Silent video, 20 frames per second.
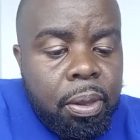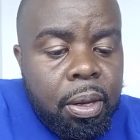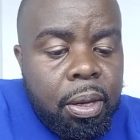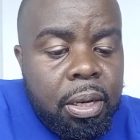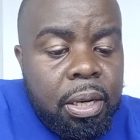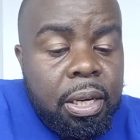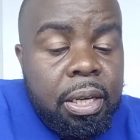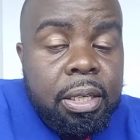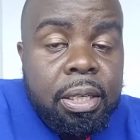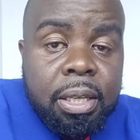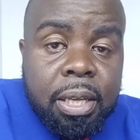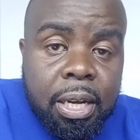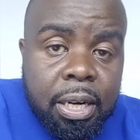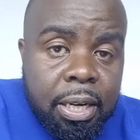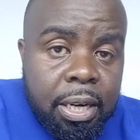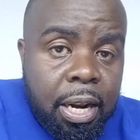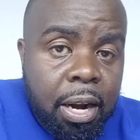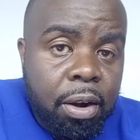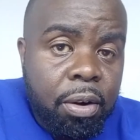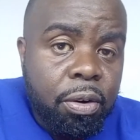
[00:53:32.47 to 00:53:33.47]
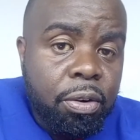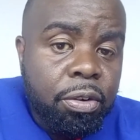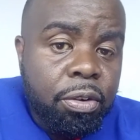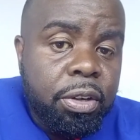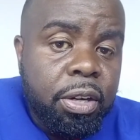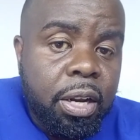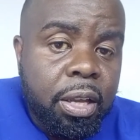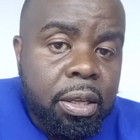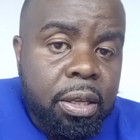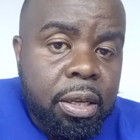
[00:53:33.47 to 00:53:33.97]
Tests that are not
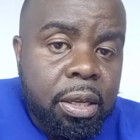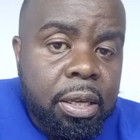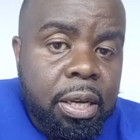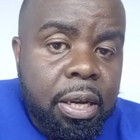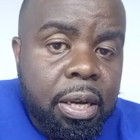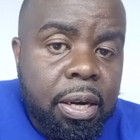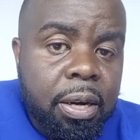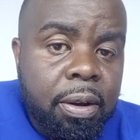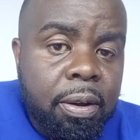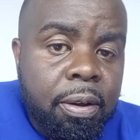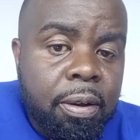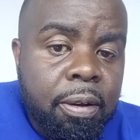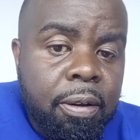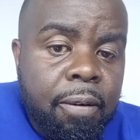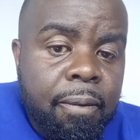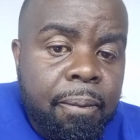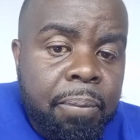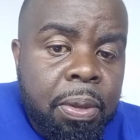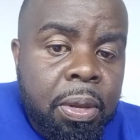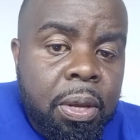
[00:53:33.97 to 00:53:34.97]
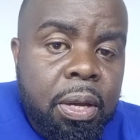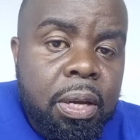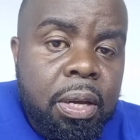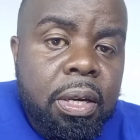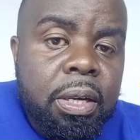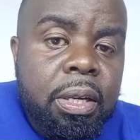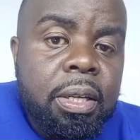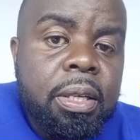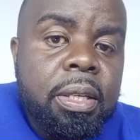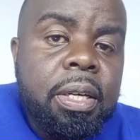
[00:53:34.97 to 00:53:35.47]
necessary.
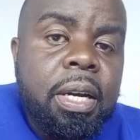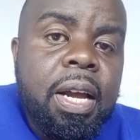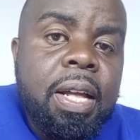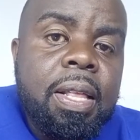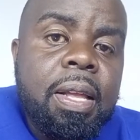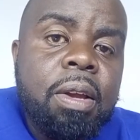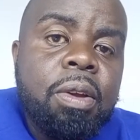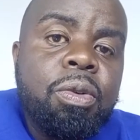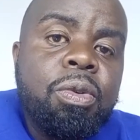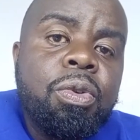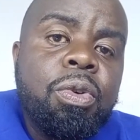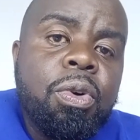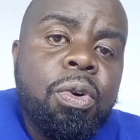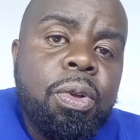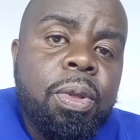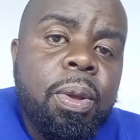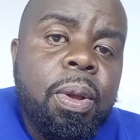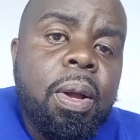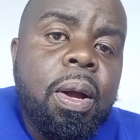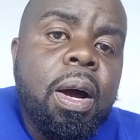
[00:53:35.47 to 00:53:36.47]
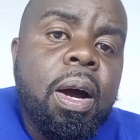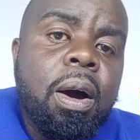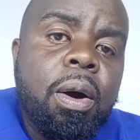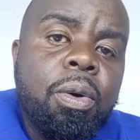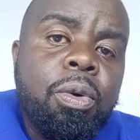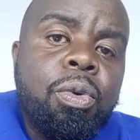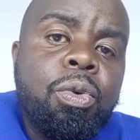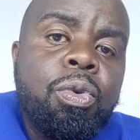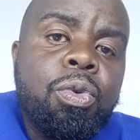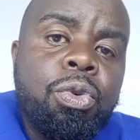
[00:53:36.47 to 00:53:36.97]
It is rather you know how
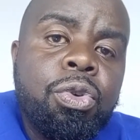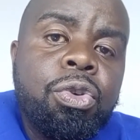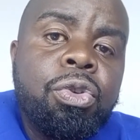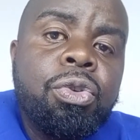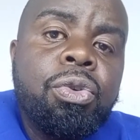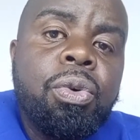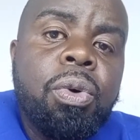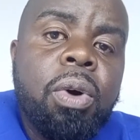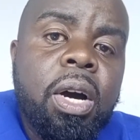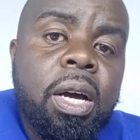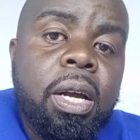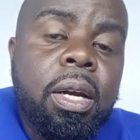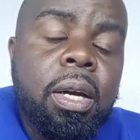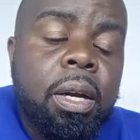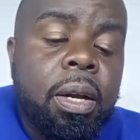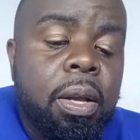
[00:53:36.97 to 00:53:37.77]
good you are,